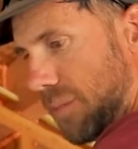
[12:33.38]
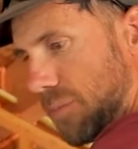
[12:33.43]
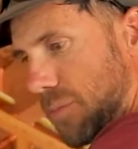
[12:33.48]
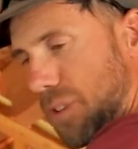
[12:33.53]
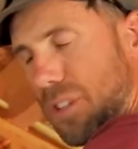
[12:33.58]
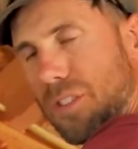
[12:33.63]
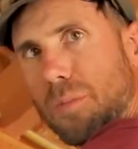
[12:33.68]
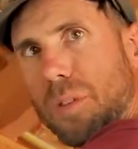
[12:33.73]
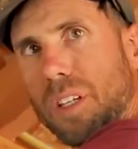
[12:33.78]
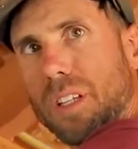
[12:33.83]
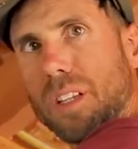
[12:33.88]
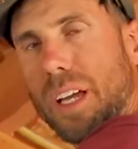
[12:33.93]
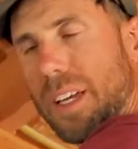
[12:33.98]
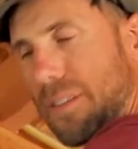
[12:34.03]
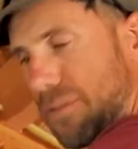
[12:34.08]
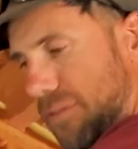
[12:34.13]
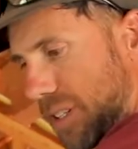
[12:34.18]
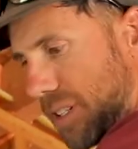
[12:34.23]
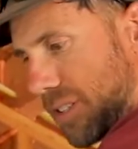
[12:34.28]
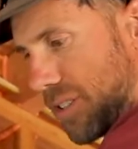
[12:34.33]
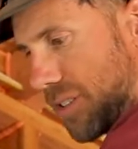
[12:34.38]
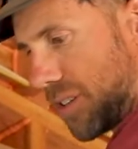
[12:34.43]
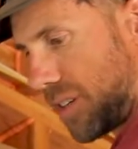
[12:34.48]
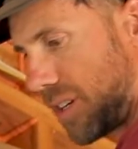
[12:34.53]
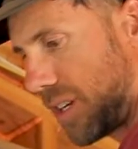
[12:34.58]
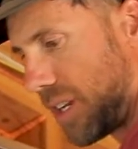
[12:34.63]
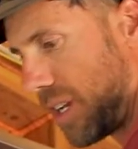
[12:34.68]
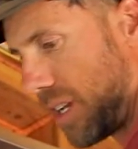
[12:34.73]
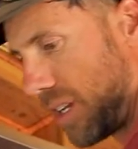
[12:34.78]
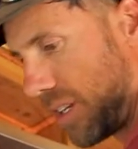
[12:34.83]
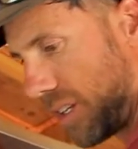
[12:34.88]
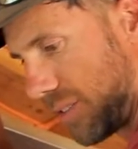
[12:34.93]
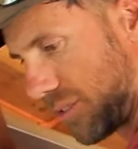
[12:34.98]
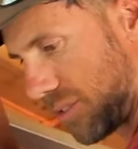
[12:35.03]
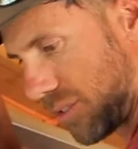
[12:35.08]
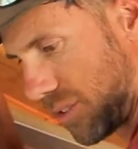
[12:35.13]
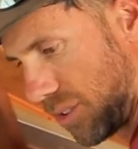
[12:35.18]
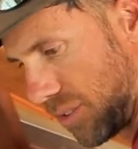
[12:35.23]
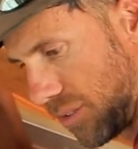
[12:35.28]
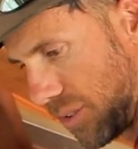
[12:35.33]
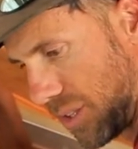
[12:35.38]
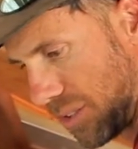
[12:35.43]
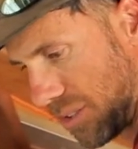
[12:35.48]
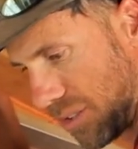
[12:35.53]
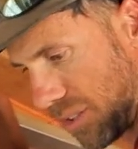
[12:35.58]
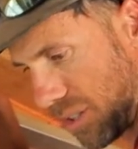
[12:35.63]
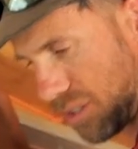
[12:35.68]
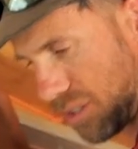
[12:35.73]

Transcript: This will be a light fixture. And so there's our